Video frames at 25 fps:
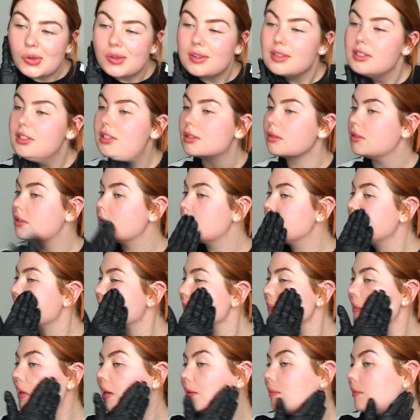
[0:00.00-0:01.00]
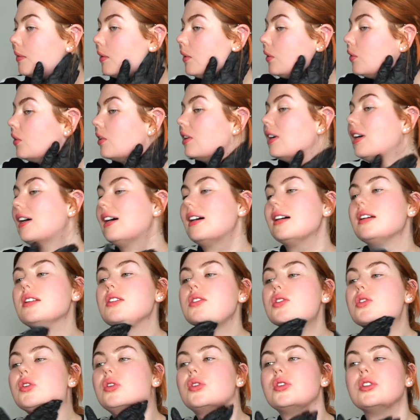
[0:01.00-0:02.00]
So I don't think mine will look as
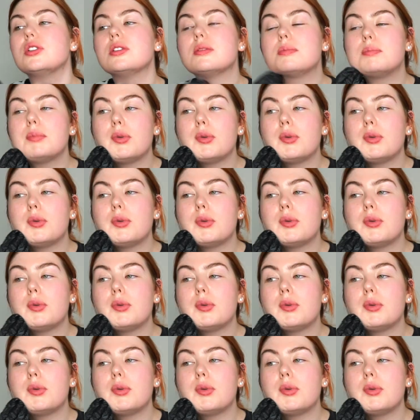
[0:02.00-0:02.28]
good,